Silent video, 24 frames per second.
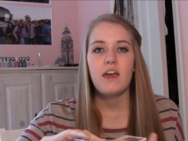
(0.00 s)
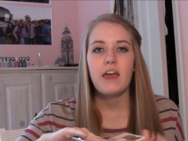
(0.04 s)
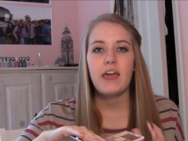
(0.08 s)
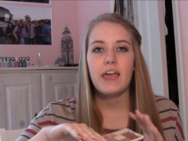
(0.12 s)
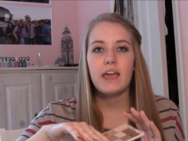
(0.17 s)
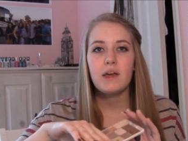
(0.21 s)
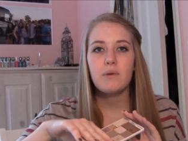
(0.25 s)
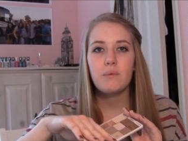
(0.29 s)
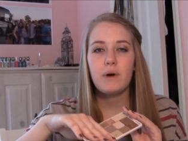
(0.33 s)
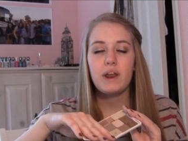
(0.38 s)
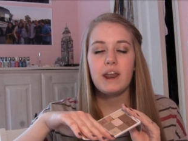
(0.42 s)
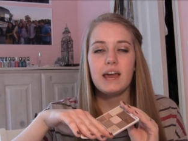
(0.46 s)

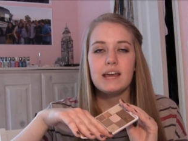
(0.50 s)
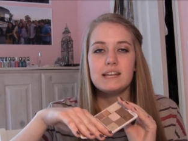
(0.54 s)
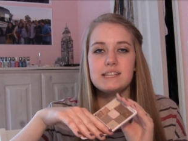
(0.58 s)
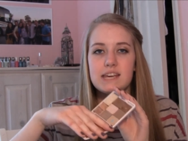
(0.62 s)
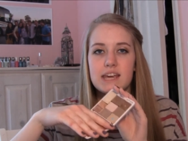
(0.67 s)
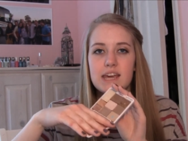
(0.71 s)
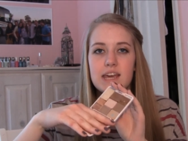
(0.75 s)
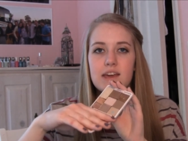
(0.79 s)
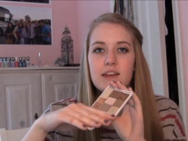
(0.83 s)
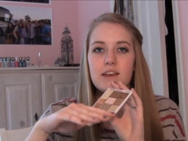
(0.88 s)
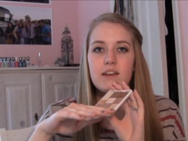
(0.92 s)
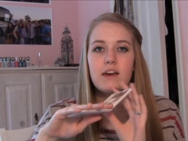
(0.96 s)
And what I
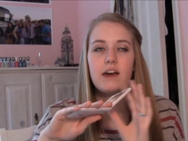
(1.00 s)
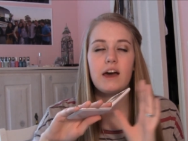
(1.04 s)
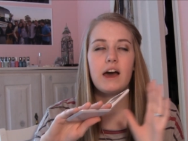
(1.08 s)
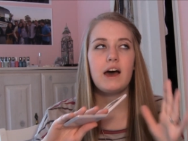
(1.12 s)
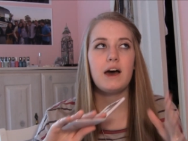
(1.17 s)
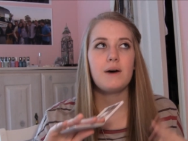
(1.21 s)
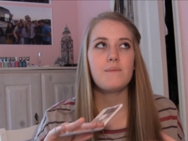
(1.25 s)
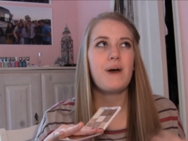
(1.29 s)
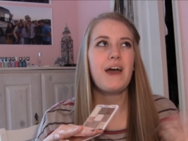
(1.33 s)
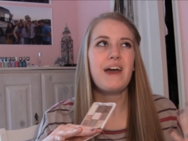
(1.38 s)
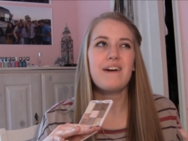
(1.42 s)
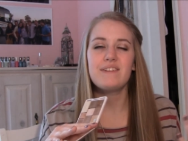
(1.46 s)
did,
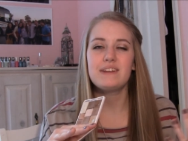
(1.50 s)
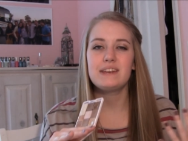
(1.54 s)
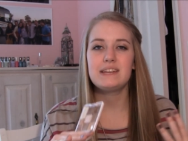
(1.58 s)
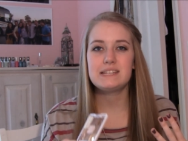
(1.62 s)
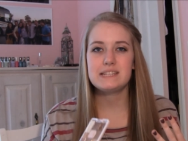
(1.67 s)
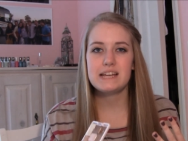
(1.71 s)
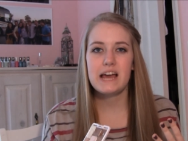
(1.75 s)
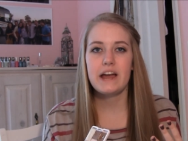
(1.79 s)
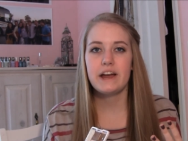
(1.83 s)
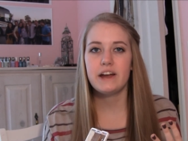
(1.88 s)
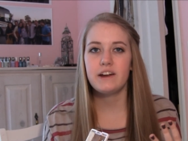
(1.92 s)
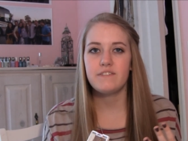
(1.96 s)
I have an
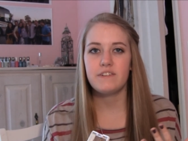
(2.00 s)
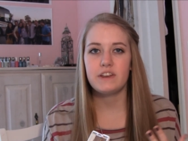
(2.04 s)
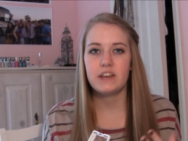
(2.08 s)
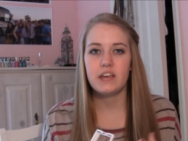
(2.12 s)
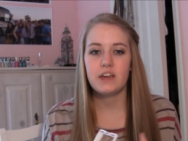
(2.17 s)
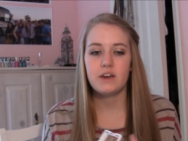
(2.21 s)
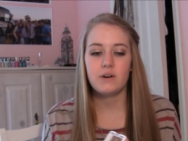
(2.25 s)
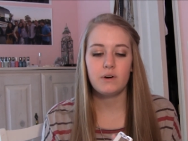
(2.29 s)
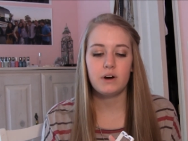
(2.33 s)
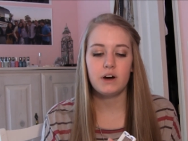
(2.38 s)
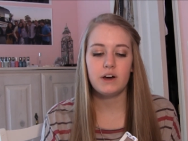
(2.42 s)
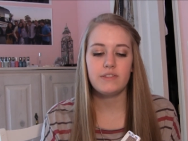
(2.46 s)
entire
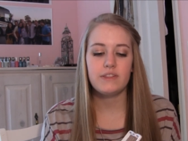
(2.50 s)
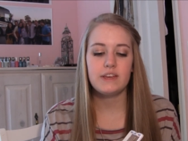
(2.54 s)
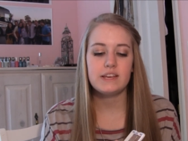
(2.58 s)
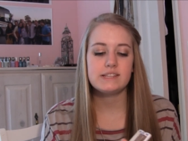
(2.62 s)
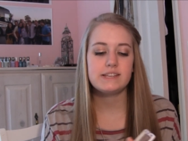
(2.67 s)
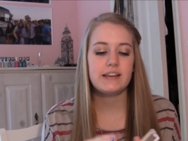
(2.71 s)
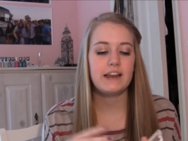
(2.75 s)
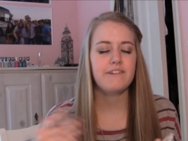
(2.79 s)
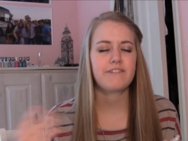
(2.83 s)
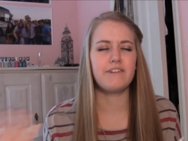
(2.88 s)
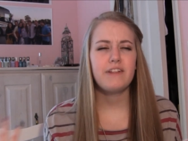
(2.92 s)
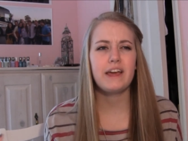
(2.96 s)
video on
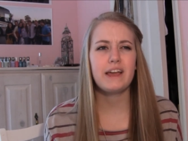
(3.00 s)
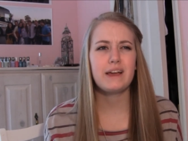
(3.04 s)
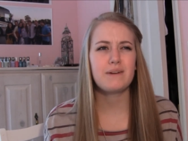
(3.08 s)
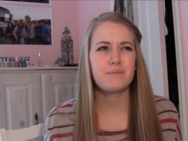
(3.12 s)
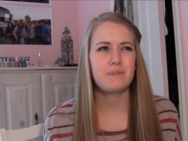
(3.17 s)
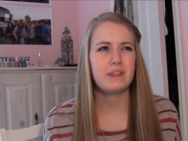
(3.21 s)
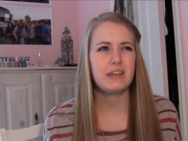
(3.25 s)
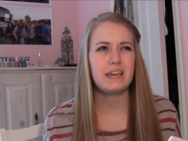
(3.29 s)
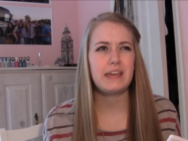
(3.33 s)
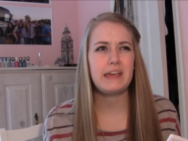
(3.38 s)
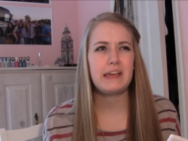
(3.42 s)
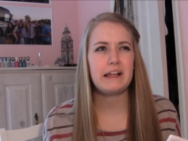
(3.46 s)
this, and I feel like
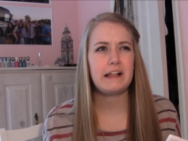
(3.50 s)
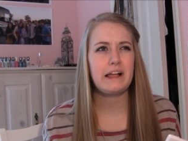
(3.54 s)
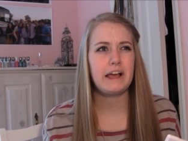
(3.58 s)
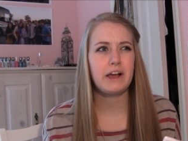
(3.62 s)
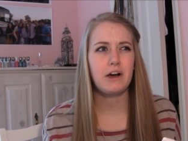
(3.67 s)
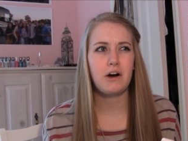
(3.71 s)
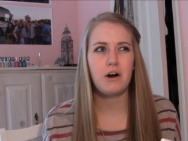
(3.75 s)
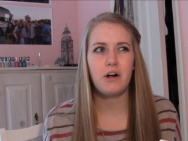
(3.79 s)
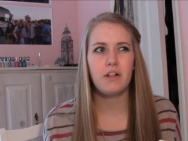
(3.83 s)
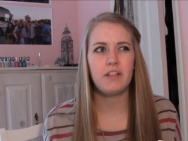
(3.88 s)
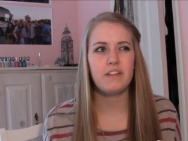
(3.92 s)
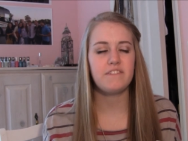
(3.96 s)
I'm linking
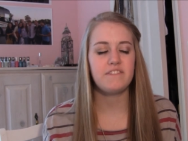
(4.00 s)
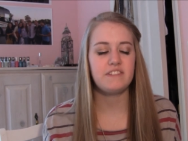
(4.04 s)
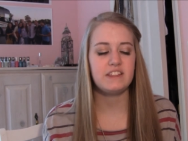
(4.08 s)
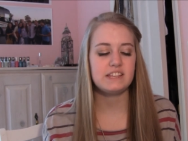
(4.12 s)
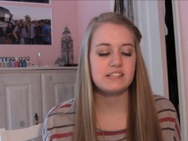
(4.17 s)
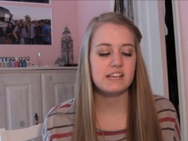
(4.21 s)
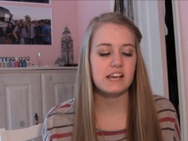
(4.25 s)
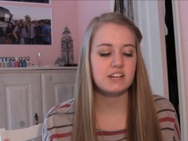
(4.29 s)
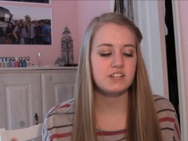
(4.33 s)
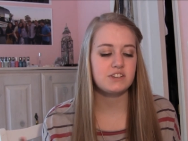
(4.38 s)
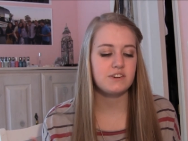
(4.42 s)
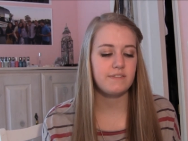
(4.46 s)
like all of
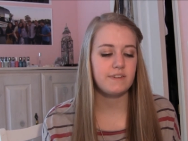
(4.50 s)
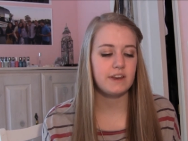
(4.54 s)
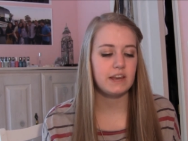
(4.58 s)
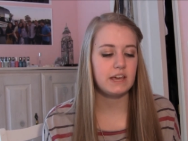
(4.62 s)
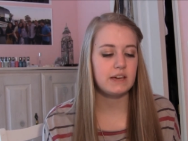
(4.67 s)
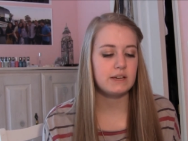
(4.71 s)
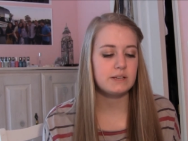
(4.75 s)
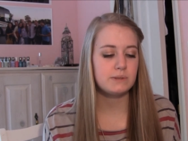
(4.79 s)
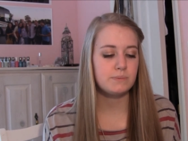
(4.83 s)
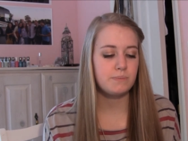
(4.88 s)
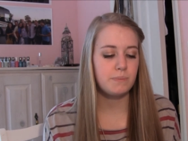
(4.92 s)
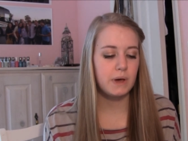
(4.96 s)
these extra
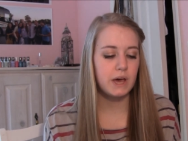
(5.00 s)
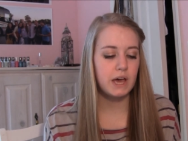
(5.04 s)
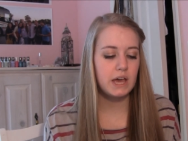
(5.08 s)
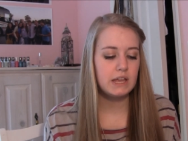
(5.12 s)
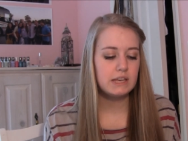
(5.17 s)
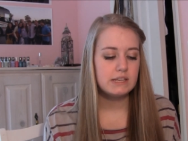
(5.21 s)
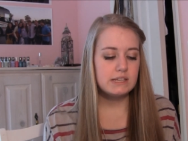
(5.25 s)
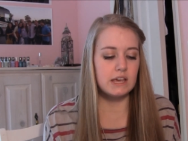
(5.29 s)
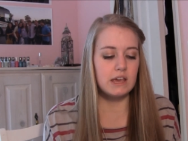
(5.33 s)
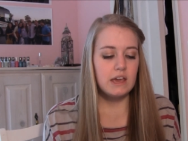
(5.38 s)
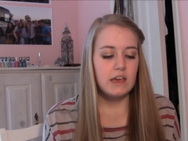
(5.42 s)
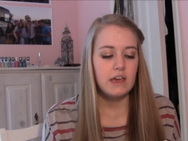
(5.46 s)
videos,
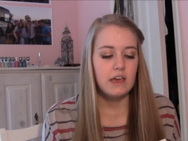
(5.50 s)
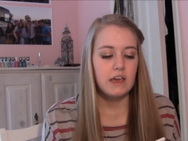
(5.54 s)
but